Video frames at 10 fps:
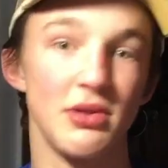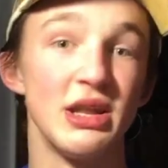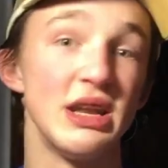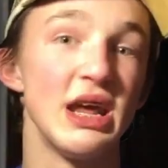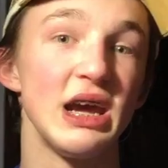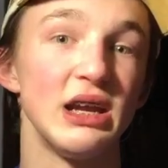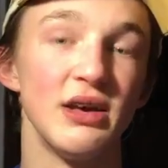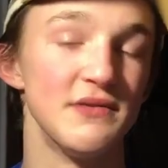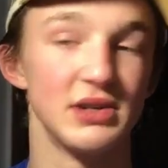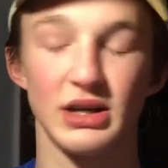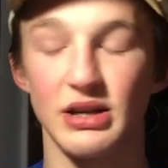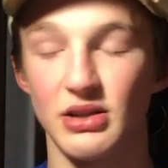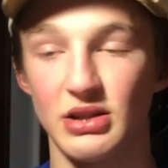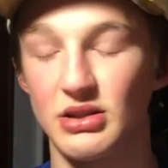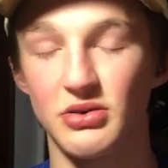Natives.
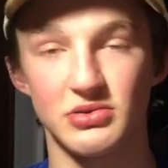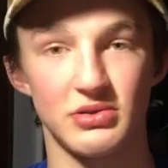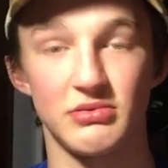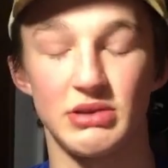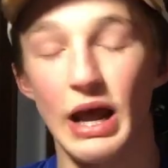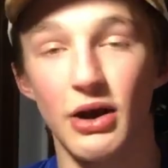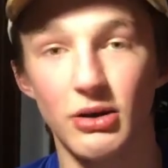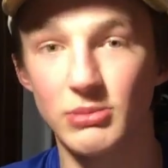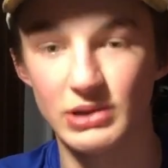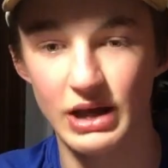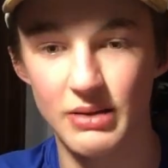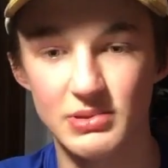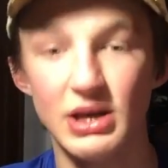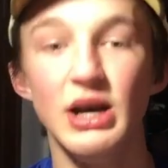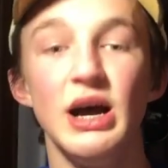Again, those are terrible
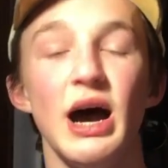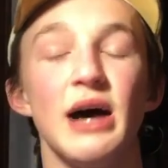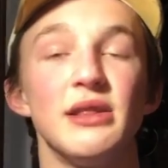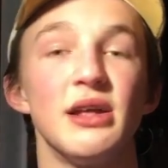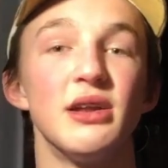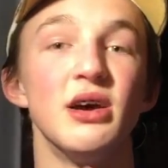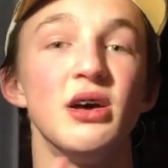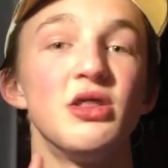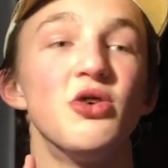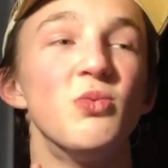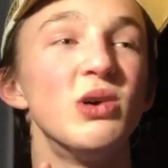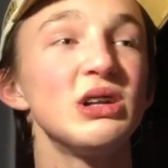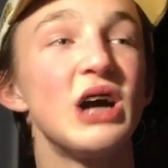names. And then the one